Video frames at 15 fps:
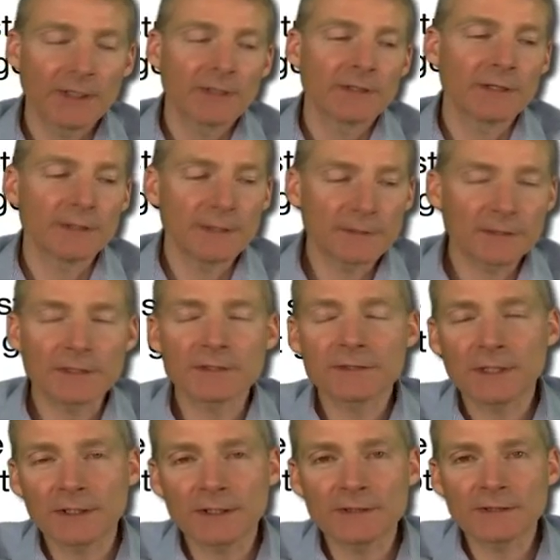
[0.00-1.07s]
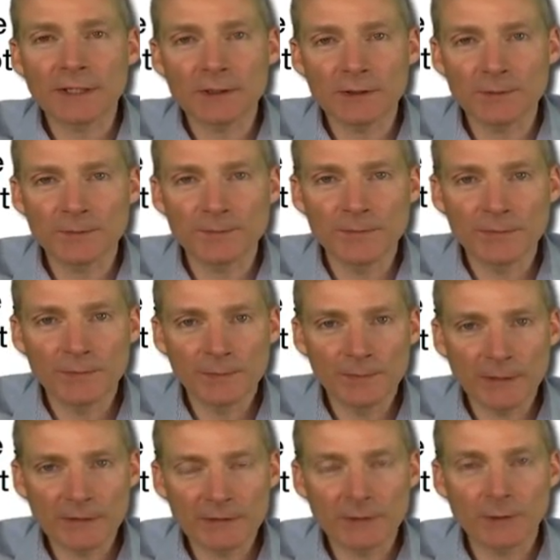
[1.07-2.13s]
Now these are the studies that you
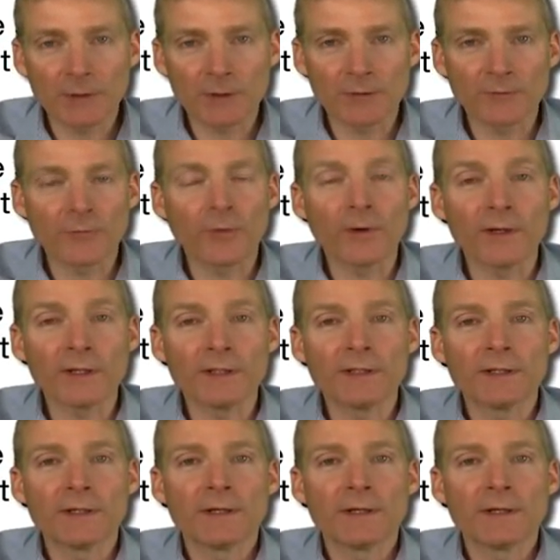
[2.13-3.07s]
basically want to avoid